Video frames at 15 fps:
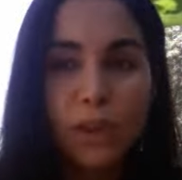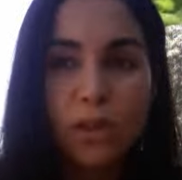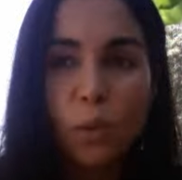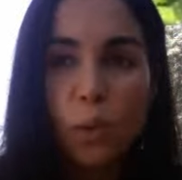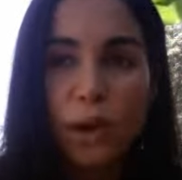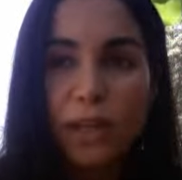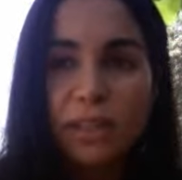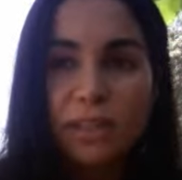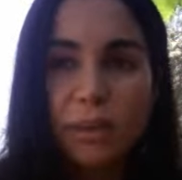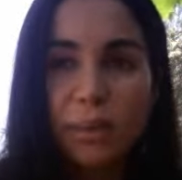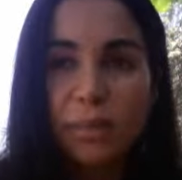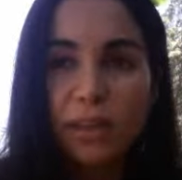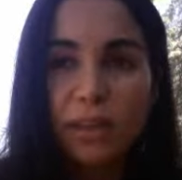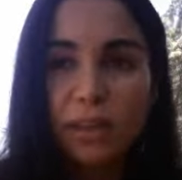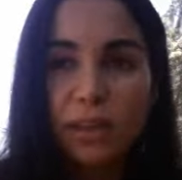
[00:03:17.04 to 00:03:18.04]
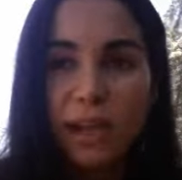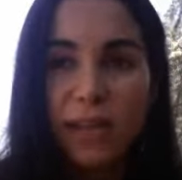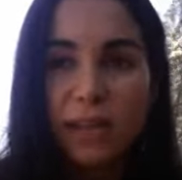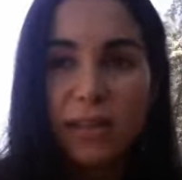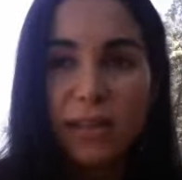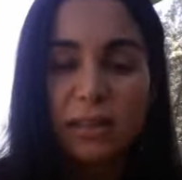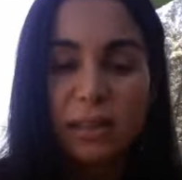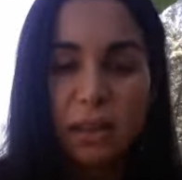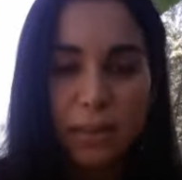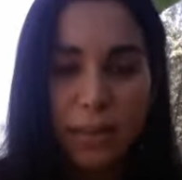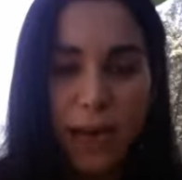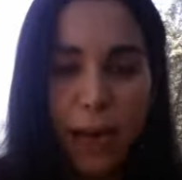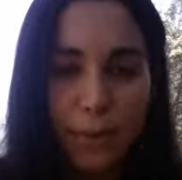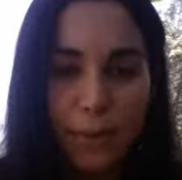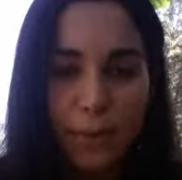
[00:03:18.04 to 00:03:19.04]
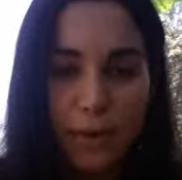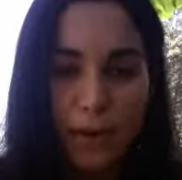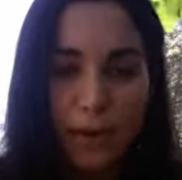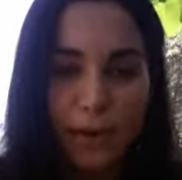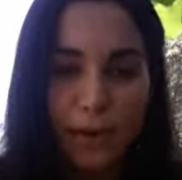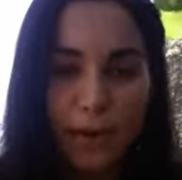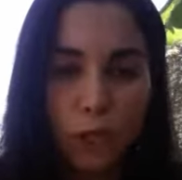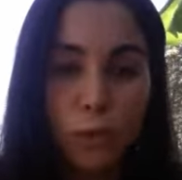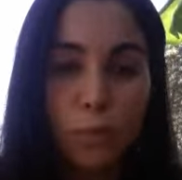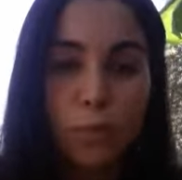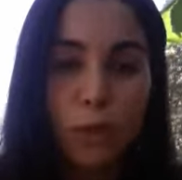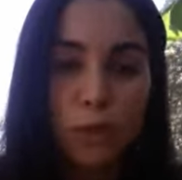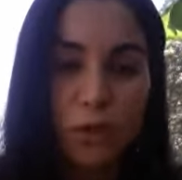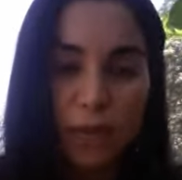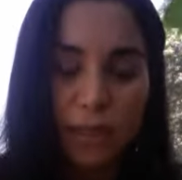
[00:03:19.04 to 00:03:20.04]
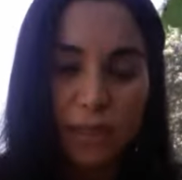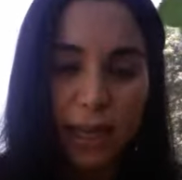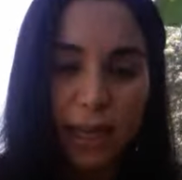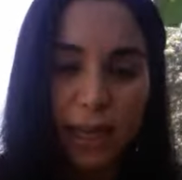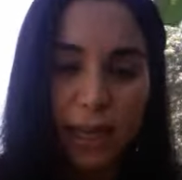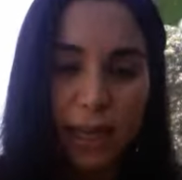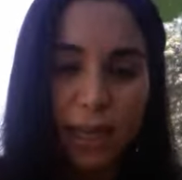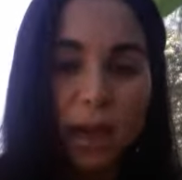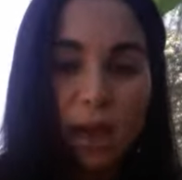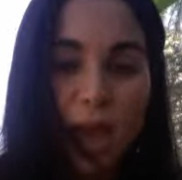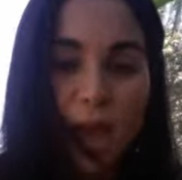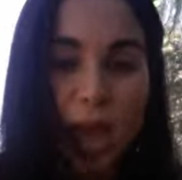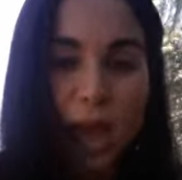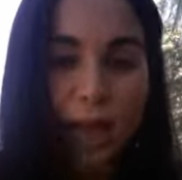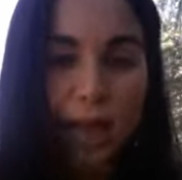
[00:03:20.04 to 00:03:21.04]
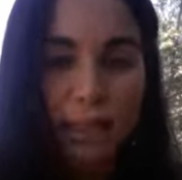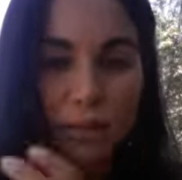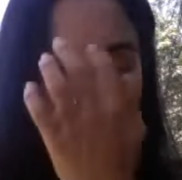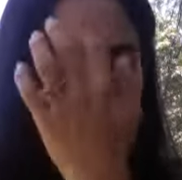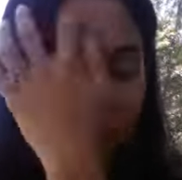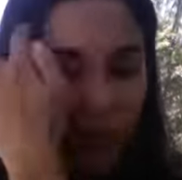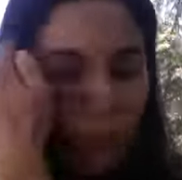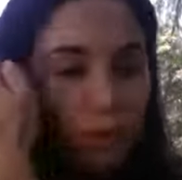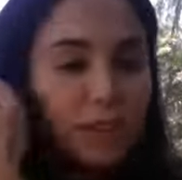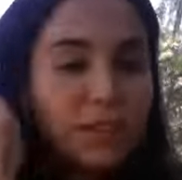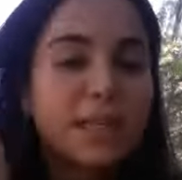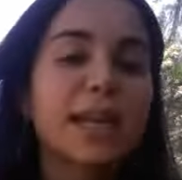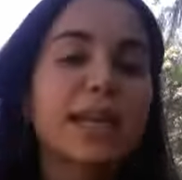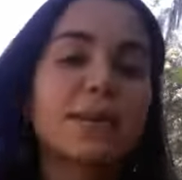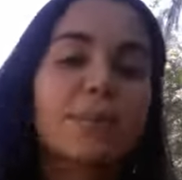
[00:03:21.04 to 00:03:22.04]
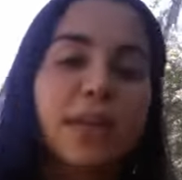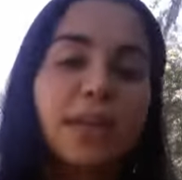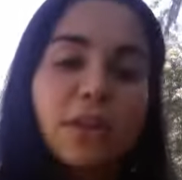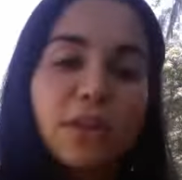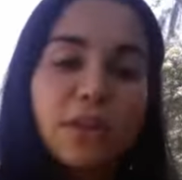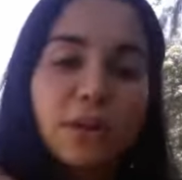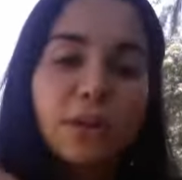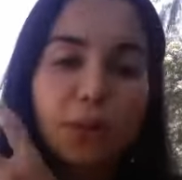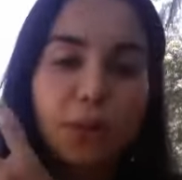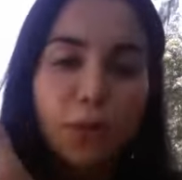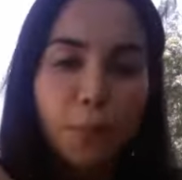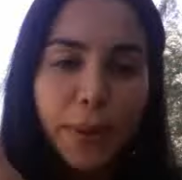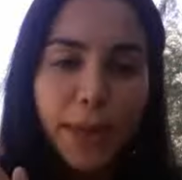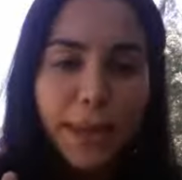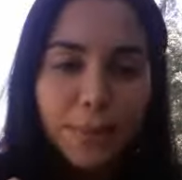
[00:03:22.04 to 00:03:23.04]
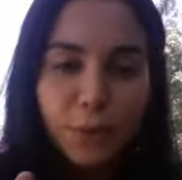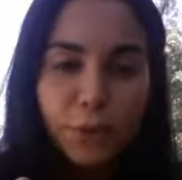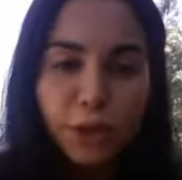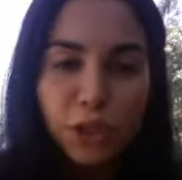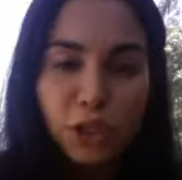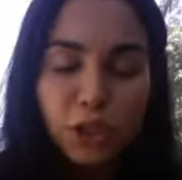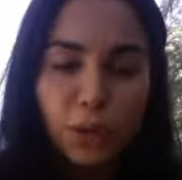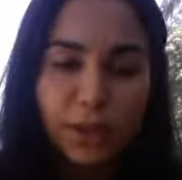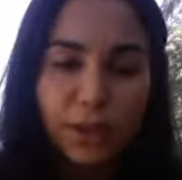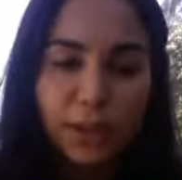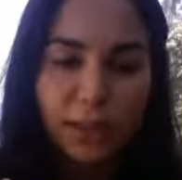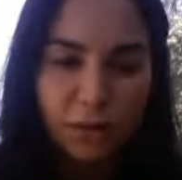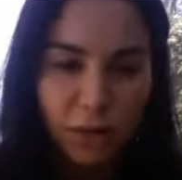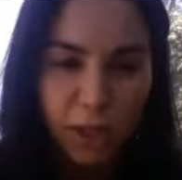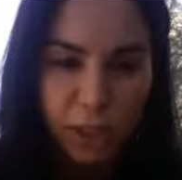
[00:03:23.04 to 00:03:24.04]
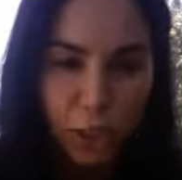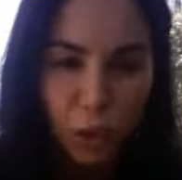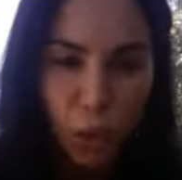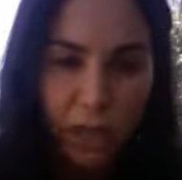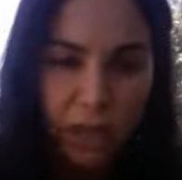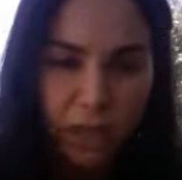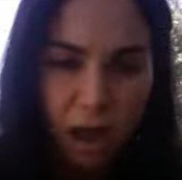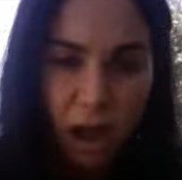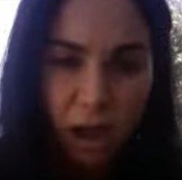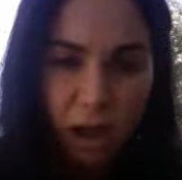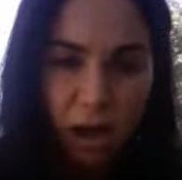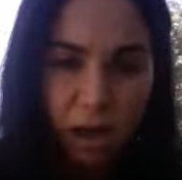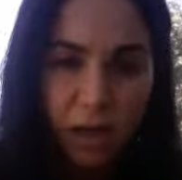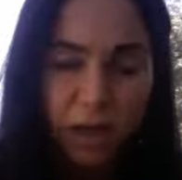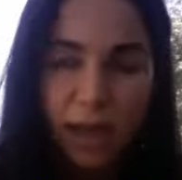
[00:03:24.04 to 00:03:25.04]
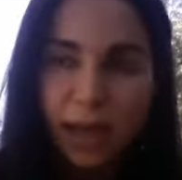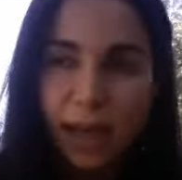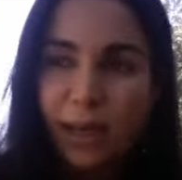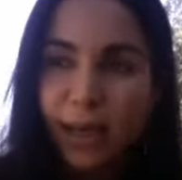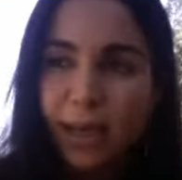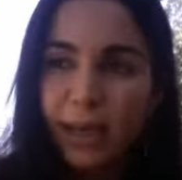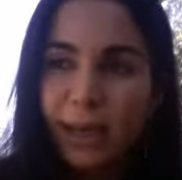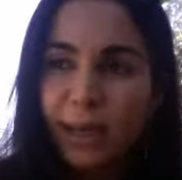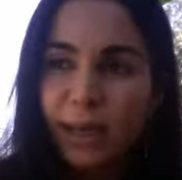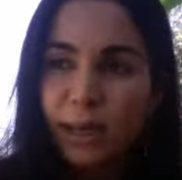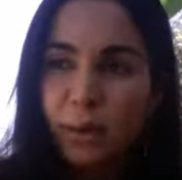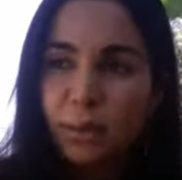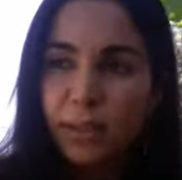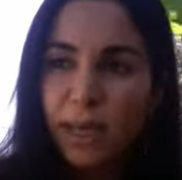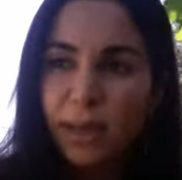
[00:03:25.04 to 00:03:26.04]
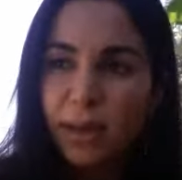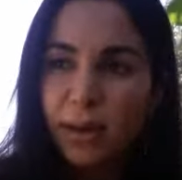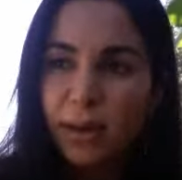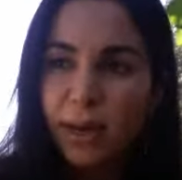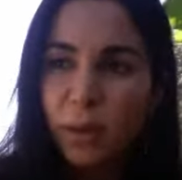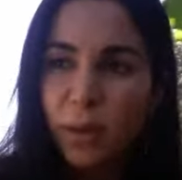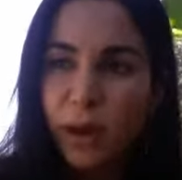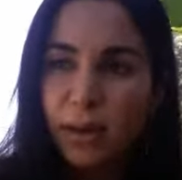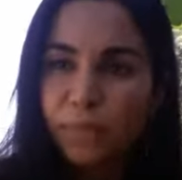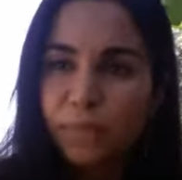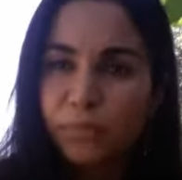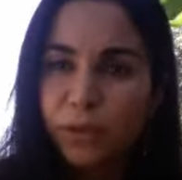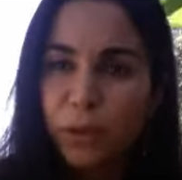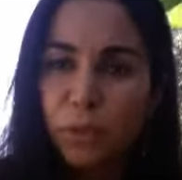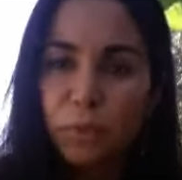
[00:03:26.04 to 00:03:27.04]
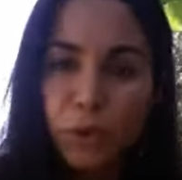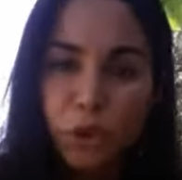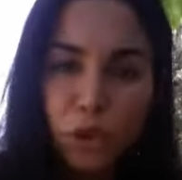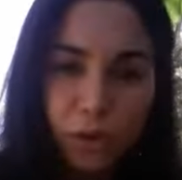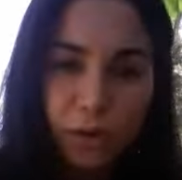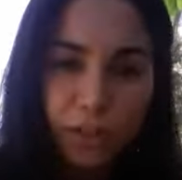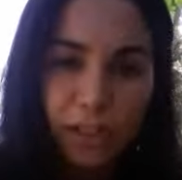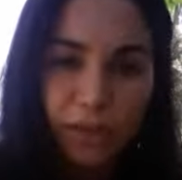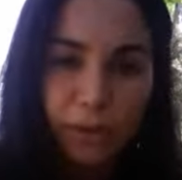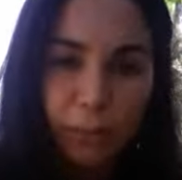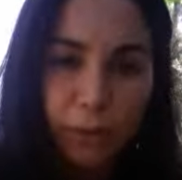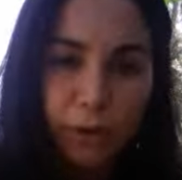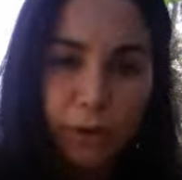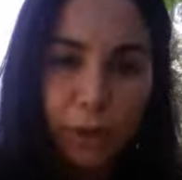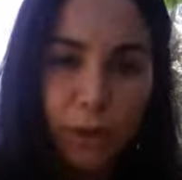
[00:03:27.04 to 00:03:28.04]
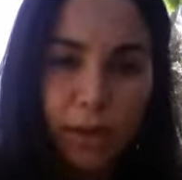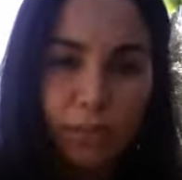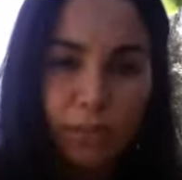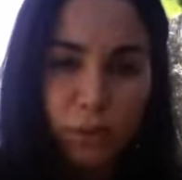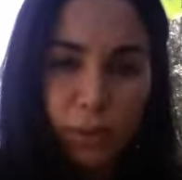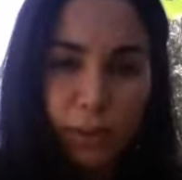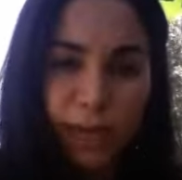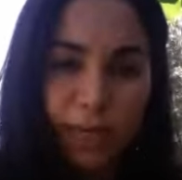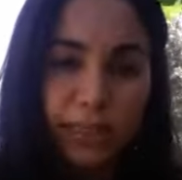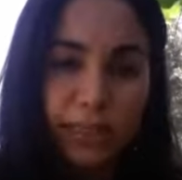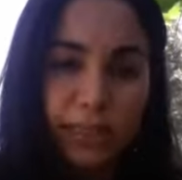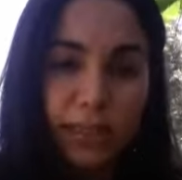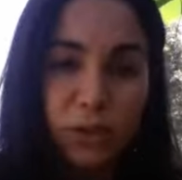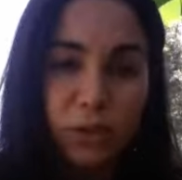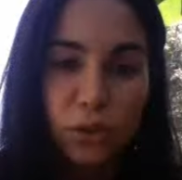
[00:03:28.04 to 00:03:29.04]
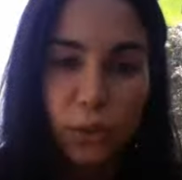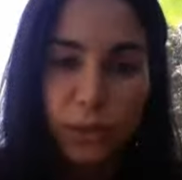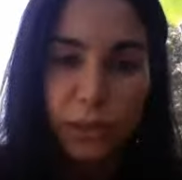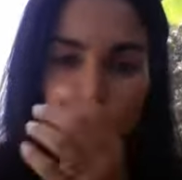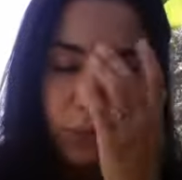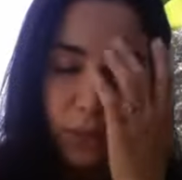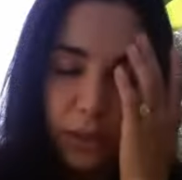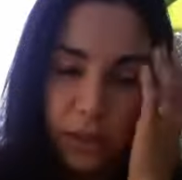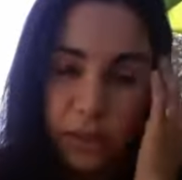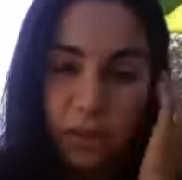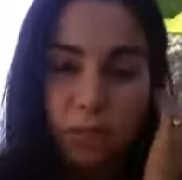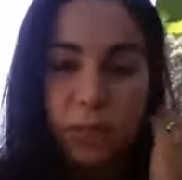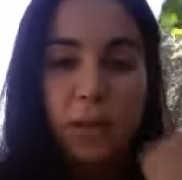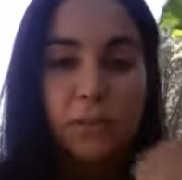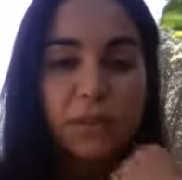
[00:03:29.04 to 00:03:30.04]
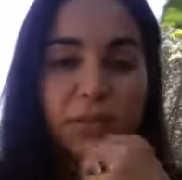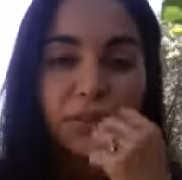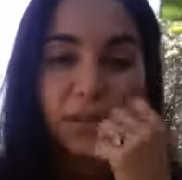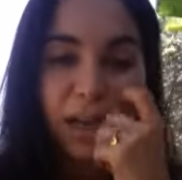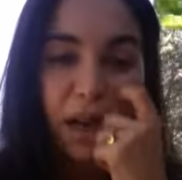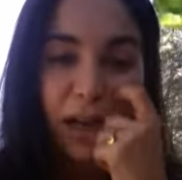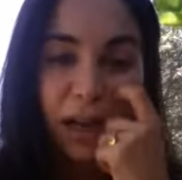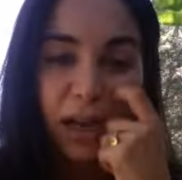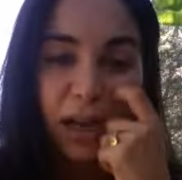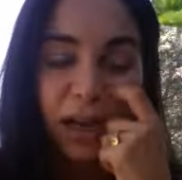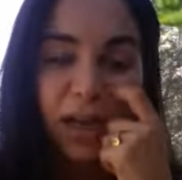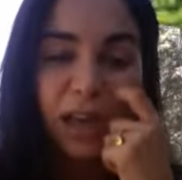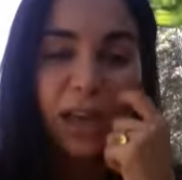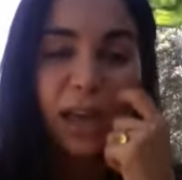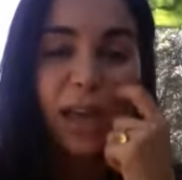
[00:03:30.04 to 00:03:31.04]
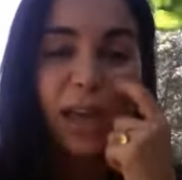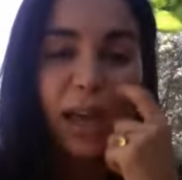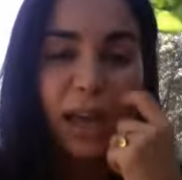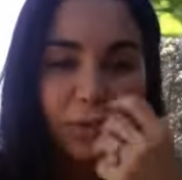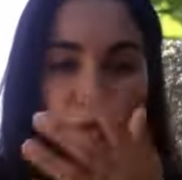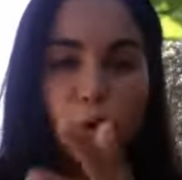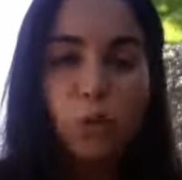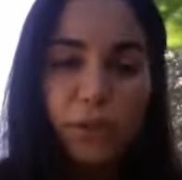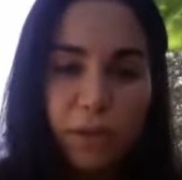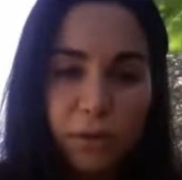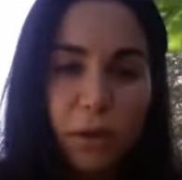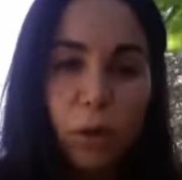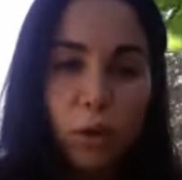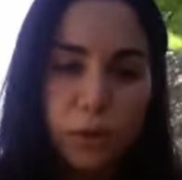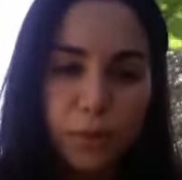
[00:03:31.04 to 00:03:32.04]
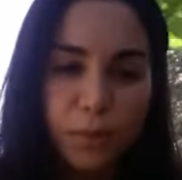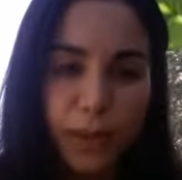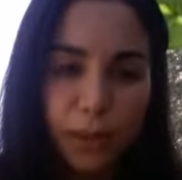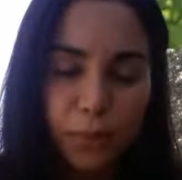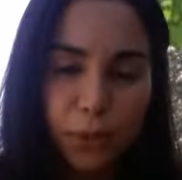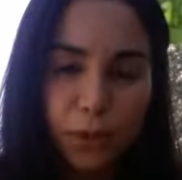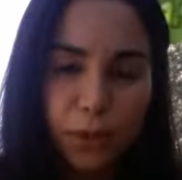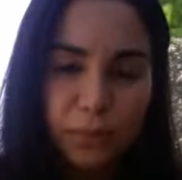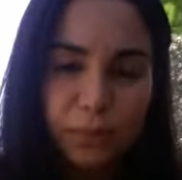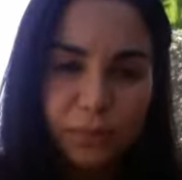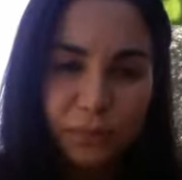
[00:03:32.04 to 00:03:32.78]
when something like this does happen in a community, and as my friend was telling me, that the people that are doing this are actually quite young, and he was saying a majority of them are anywhere between 18 and 21, and sometimes even younger. And of course there are older people